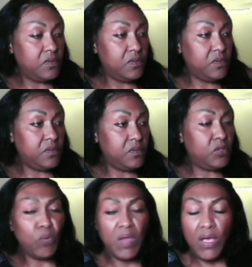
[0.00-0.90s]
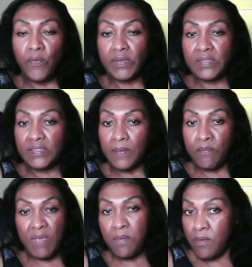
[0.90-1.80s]
12 or something. Maybe
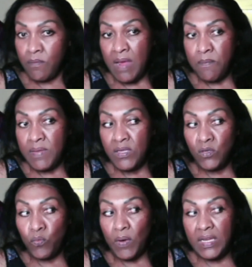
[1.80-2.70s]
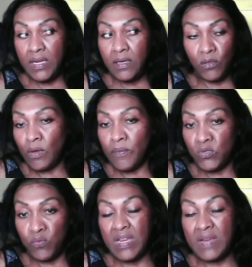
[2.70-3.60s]
it might be 20, 12 or
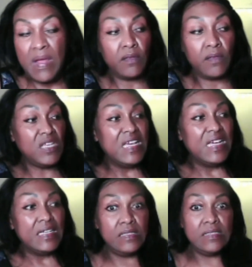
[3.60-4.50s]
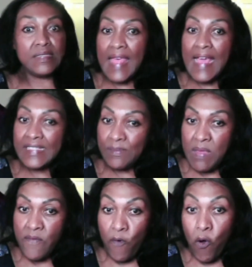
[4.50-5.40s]
$20. This lasts me
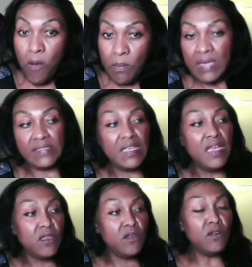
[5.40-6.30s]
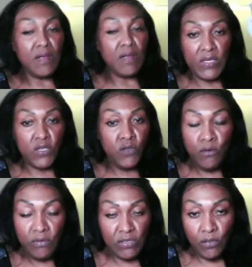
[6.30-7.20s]
for a month. You don't have to use a
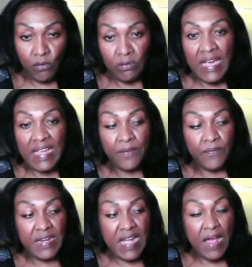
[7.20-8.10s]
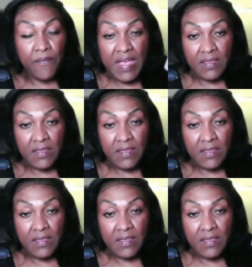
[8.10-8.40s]
whole lot of it. And I've had this a